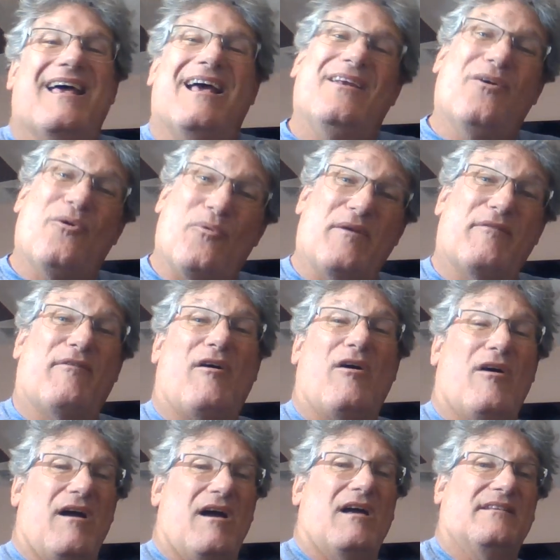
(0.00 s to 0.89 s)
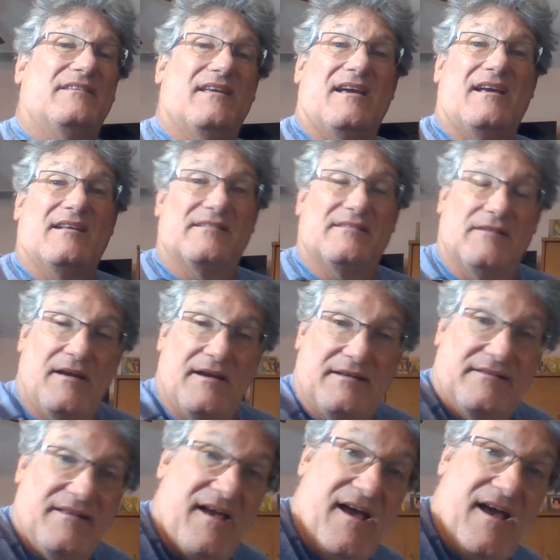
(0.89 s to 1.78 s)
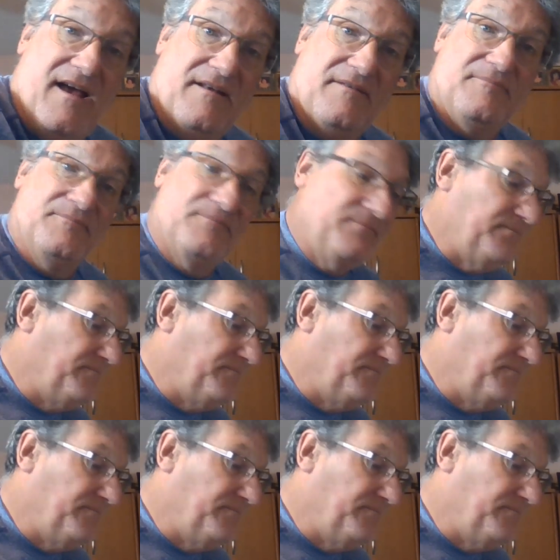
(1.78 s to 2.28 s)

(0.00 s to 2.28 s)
I know we've all had days like that,